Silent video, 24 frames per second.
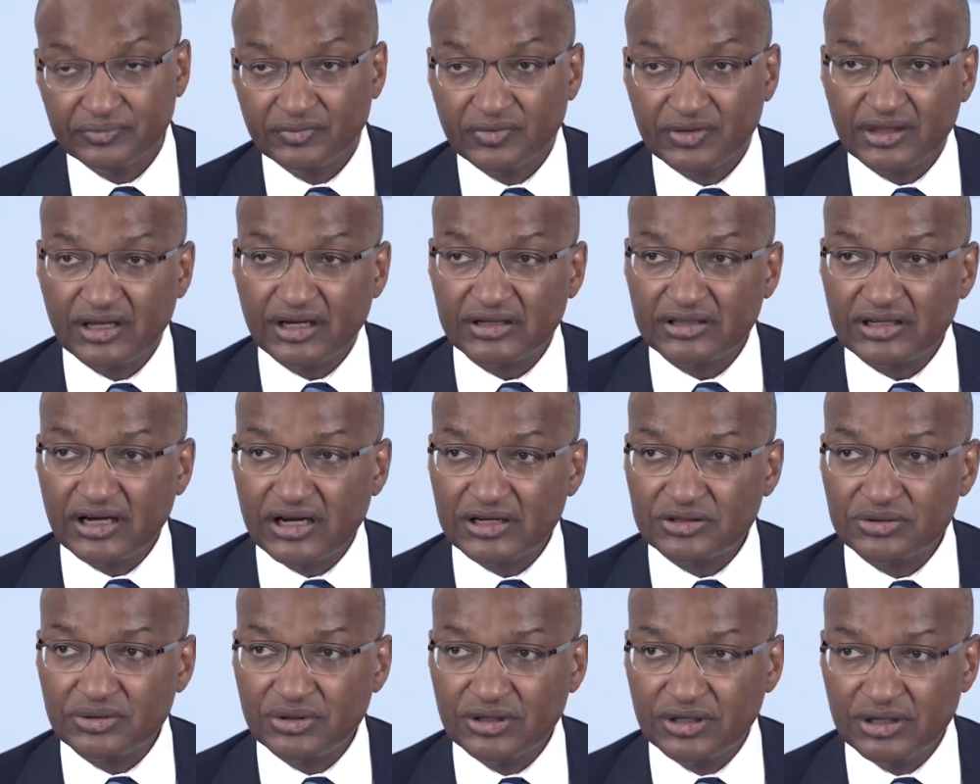that
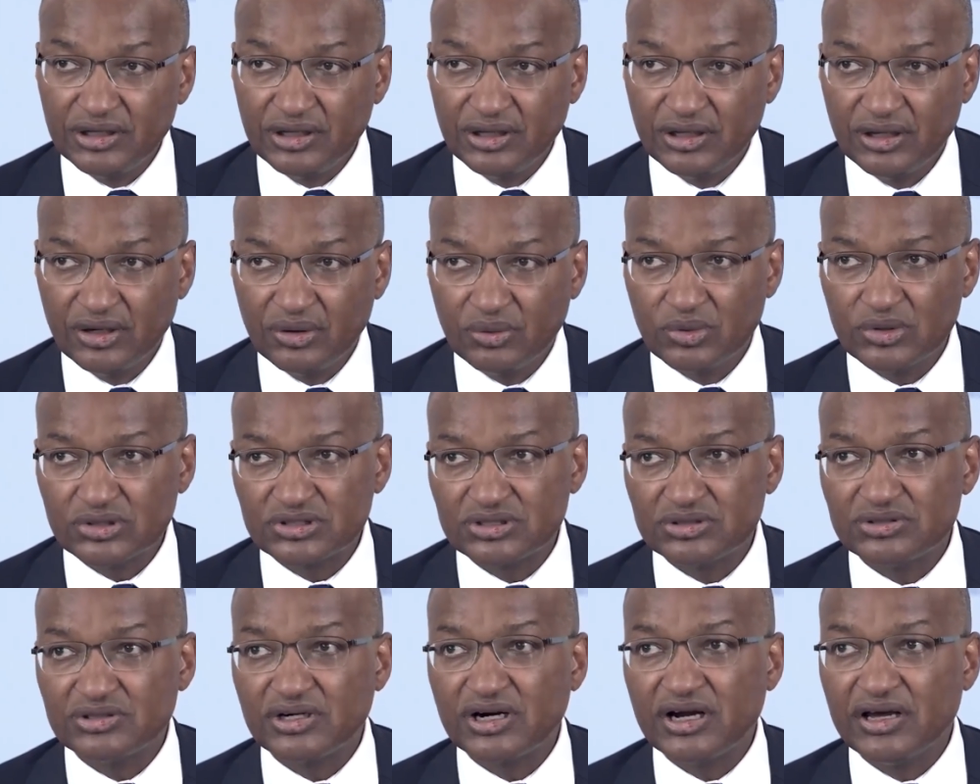actually was
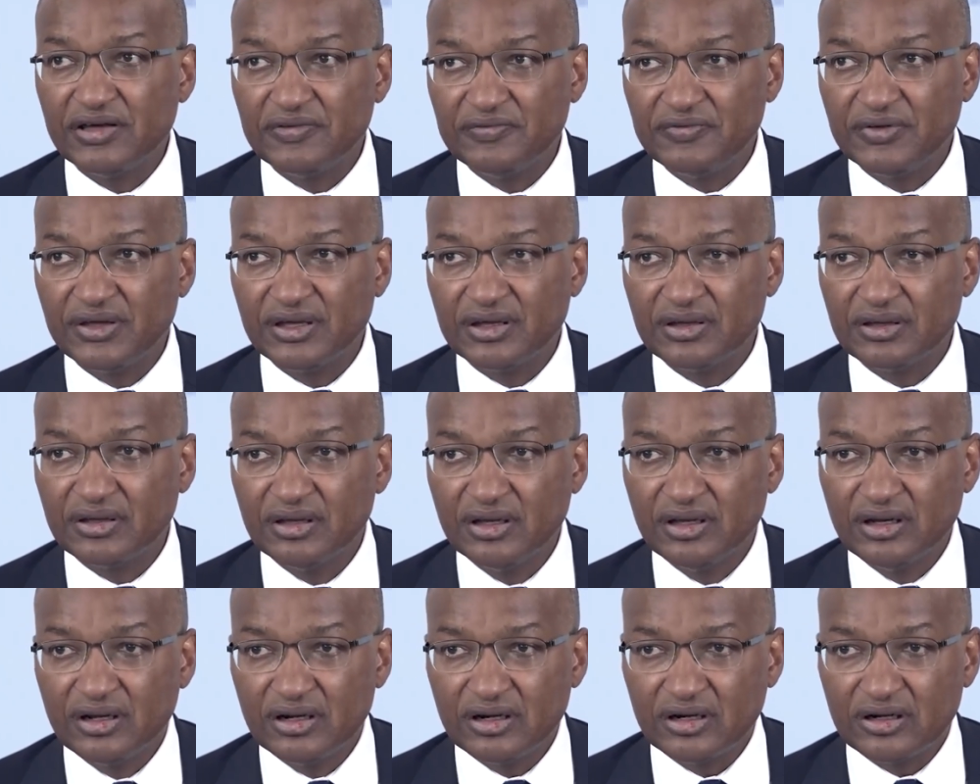driving
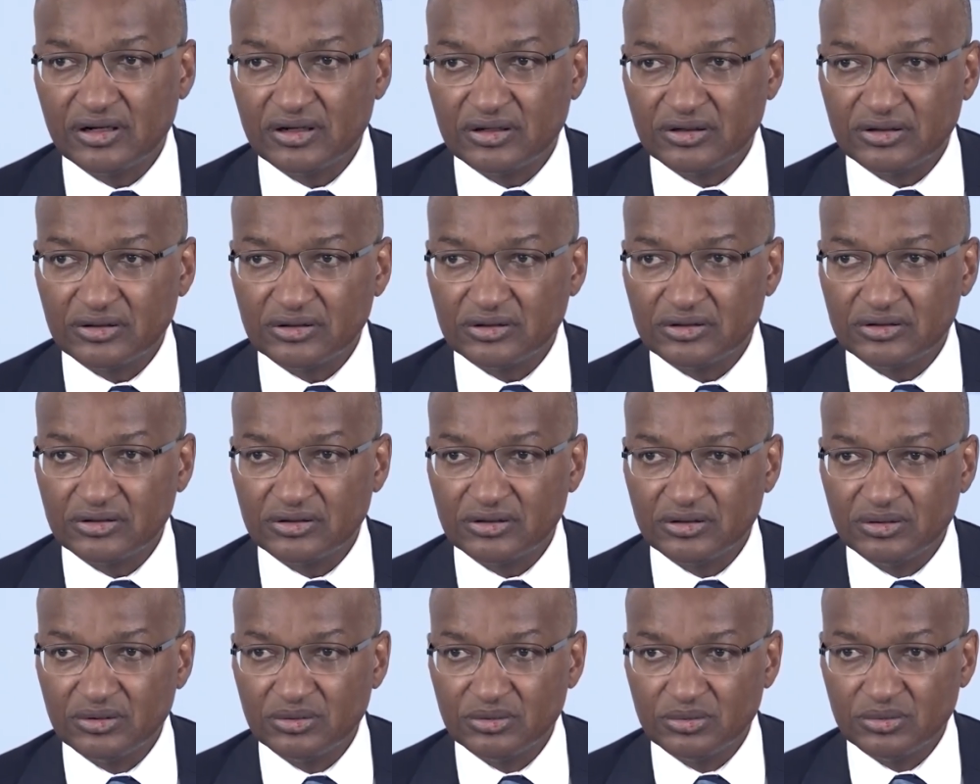
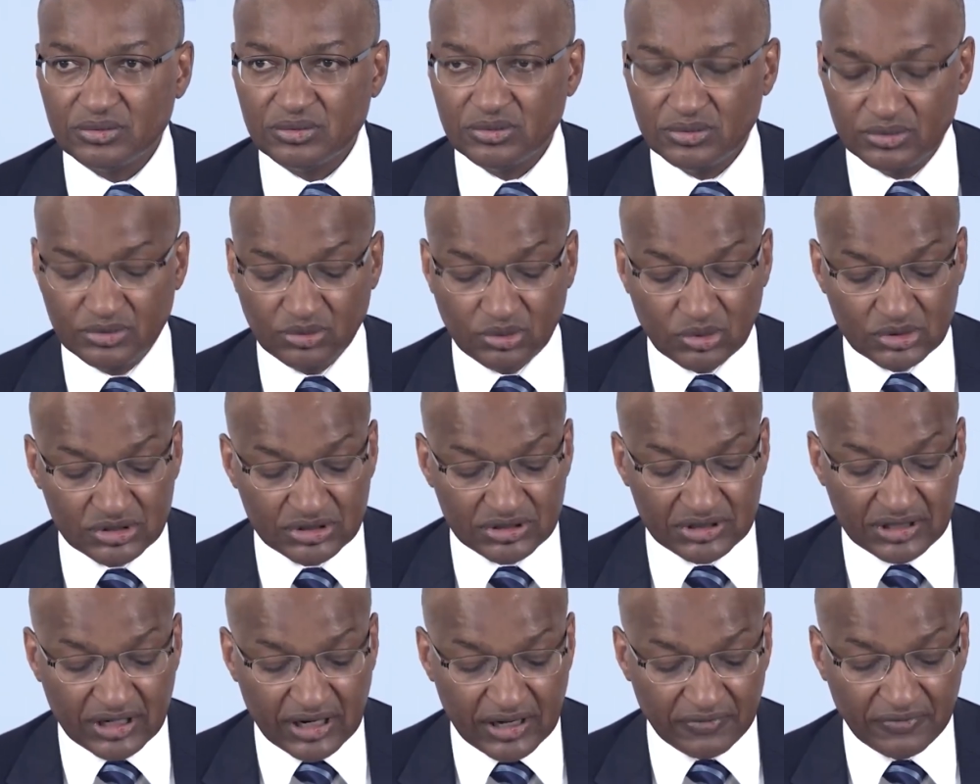
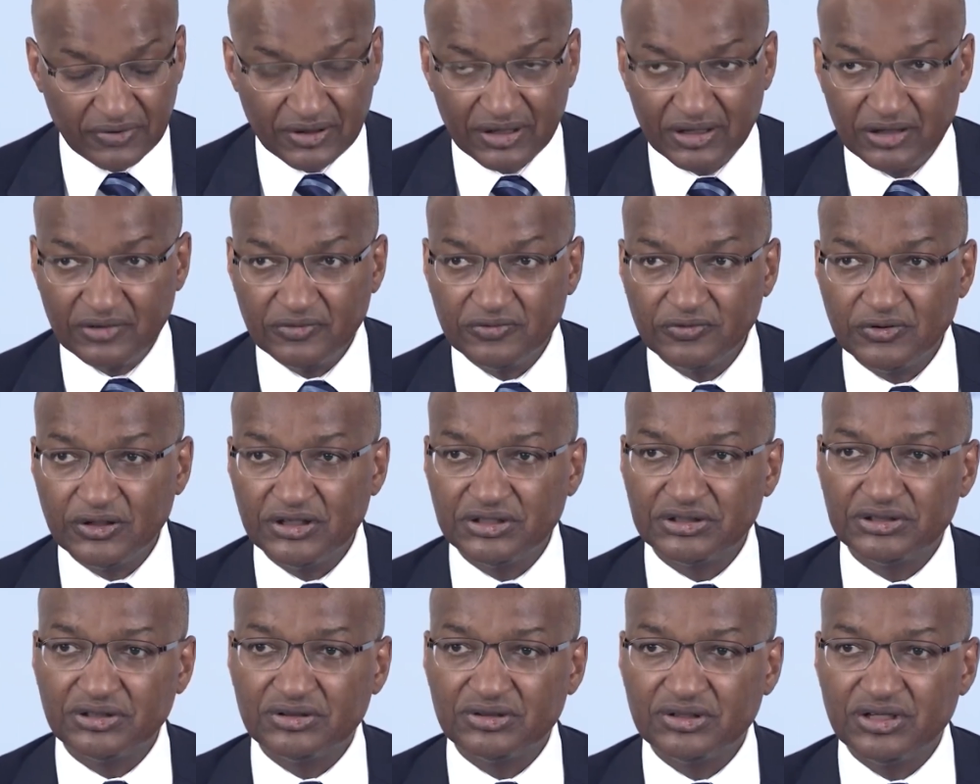inflation.